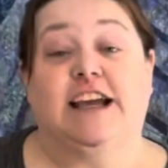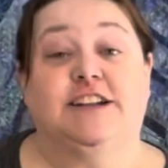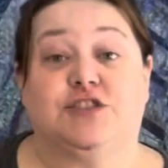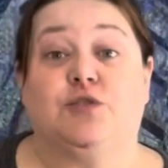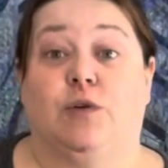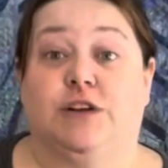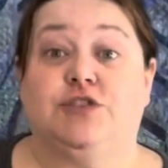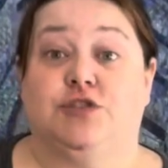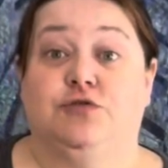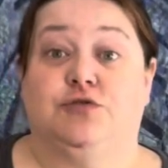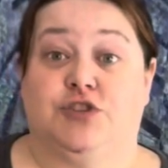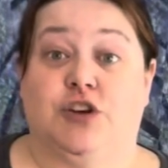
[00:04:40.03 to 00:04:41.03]
it's going
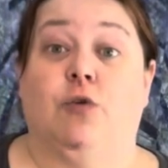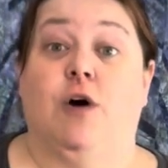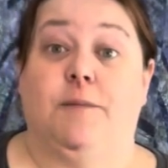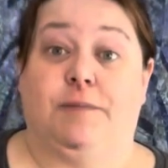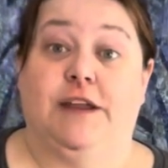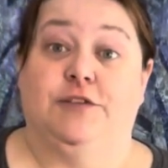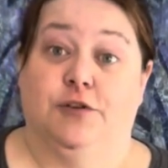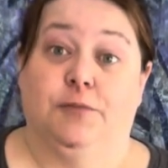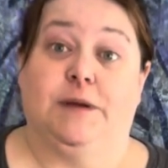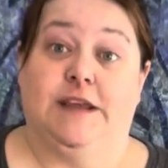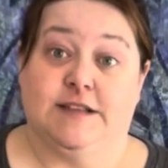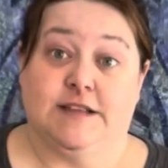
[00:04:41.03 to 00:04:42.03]
to show up in your
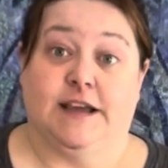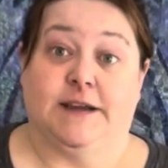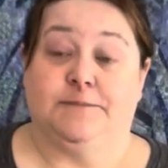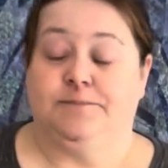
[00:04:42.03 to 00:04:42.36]
piecing.